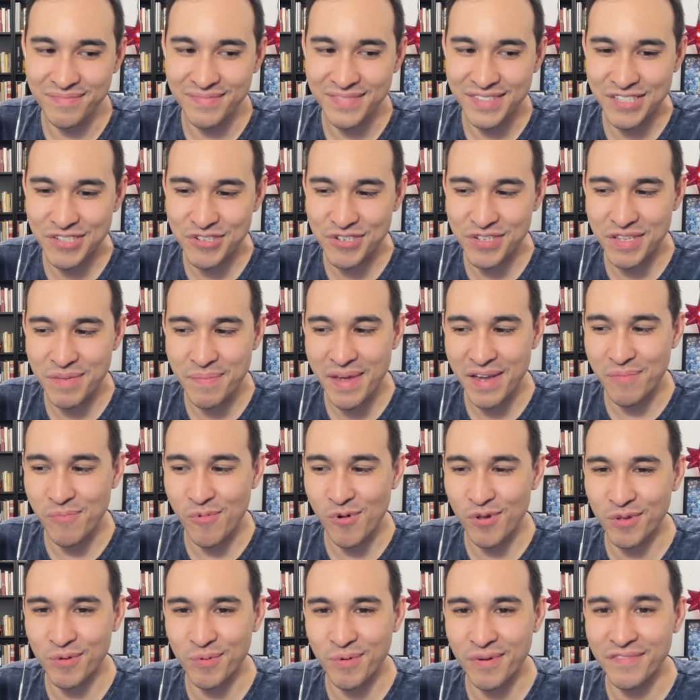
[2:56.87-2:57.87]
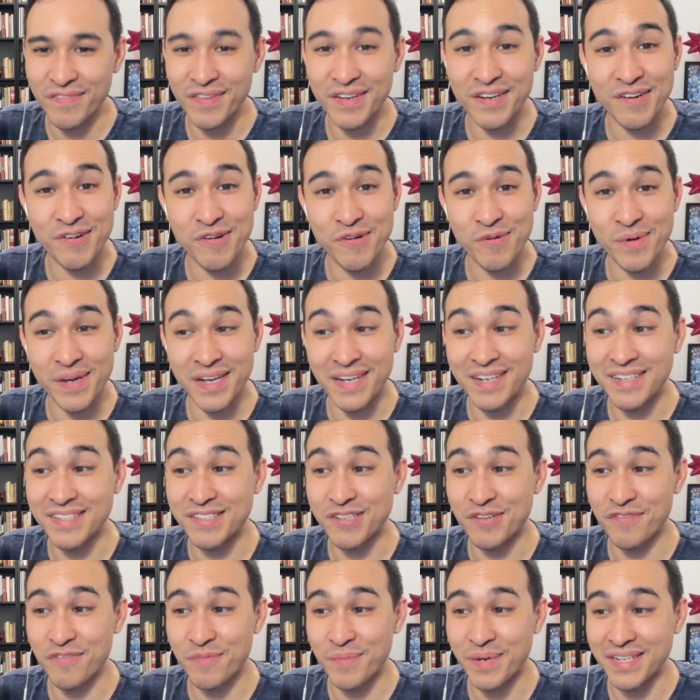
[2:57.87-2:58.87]
usually make more than one video a week,
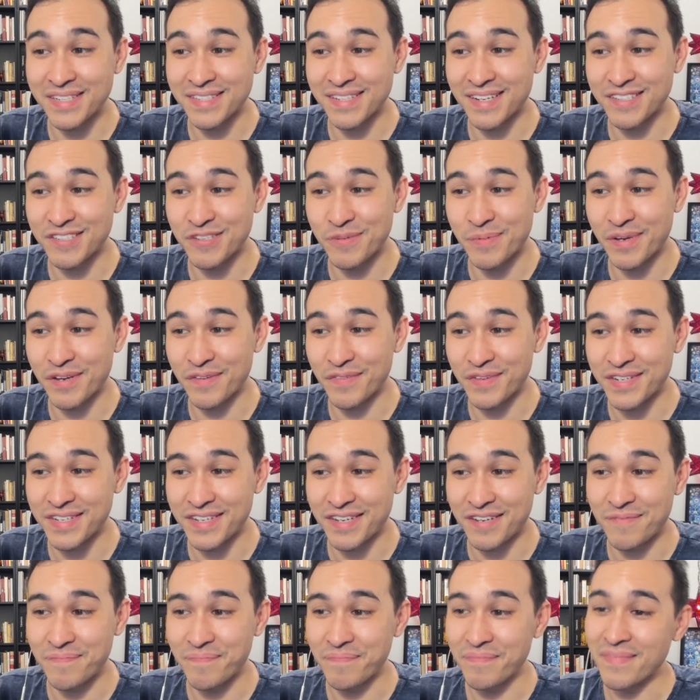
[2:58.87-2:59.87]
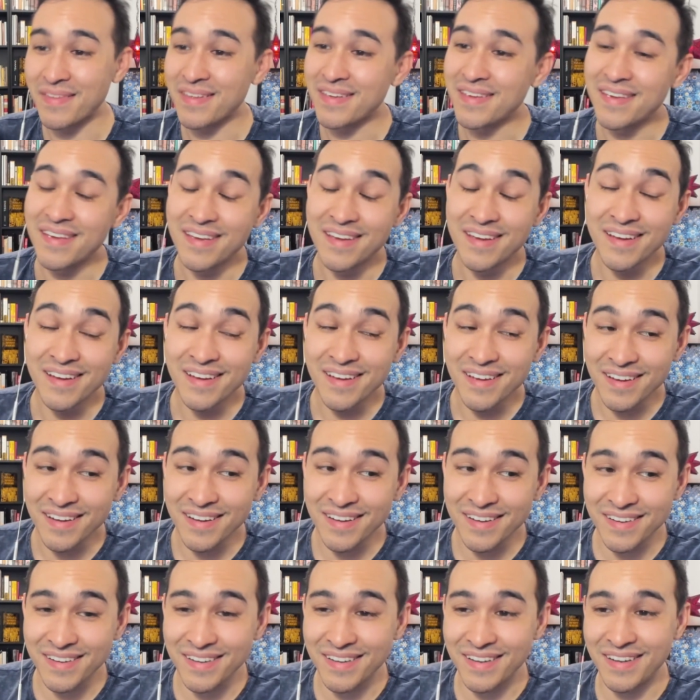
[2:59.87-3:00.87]
so for me it's not too big of a deal.
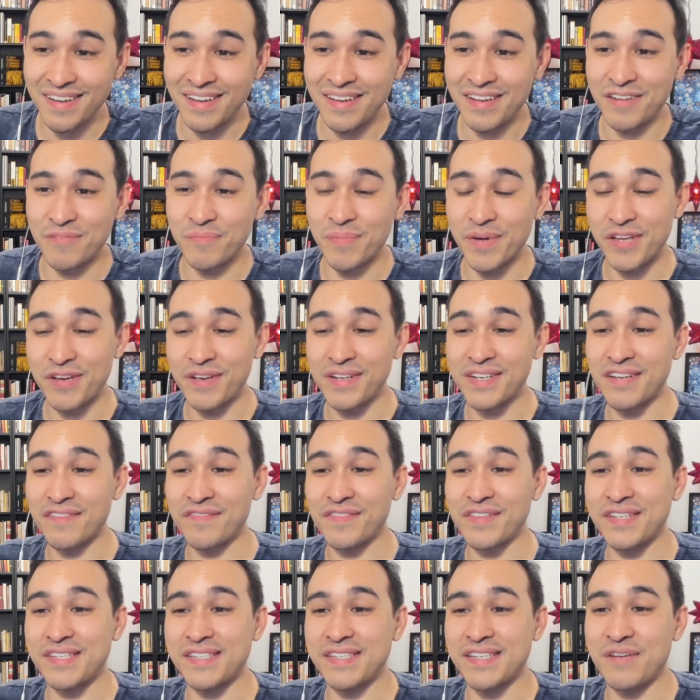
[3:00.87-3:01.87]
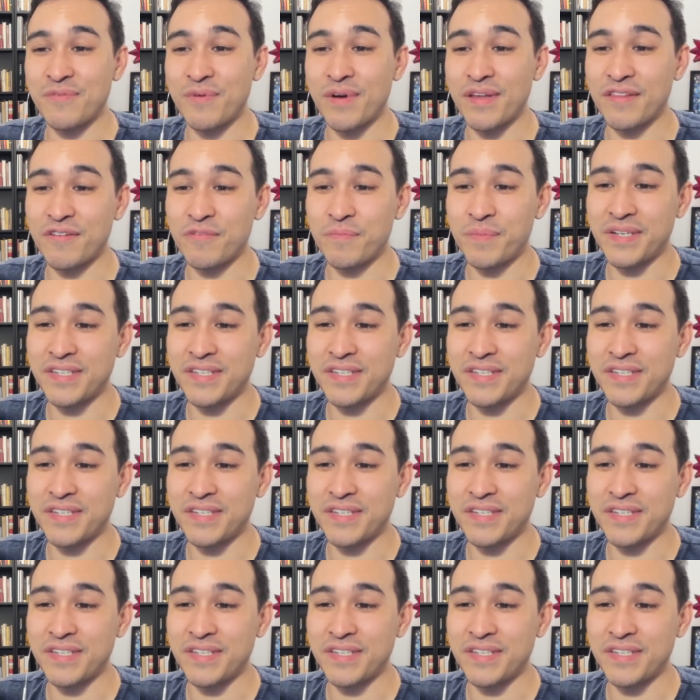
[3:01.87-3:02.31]
But you can definitely see why there'd